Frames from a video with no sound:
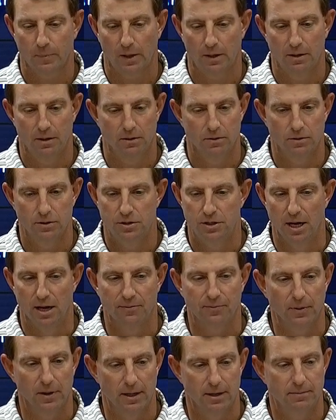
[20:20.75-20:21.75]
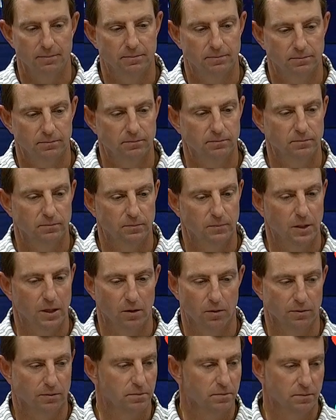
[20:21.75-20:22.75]
you know, you definitely, you
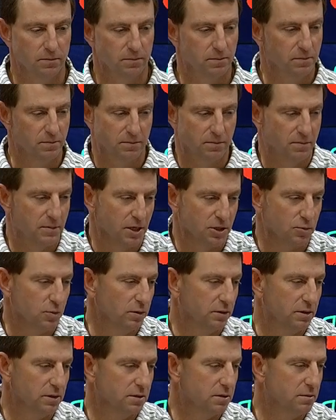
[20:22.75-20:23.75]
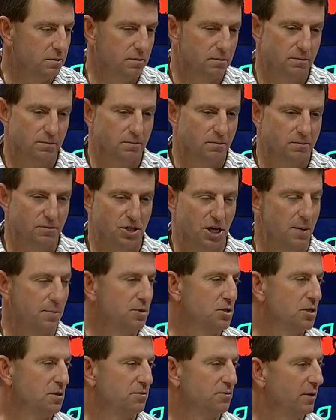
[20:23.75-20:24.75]
know, that's what this
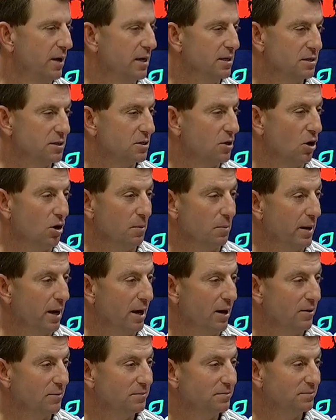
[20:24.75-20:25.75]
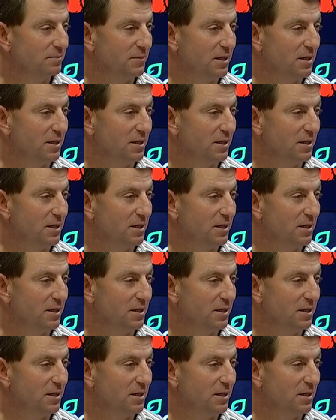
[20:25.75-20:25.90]
championship phase is all about.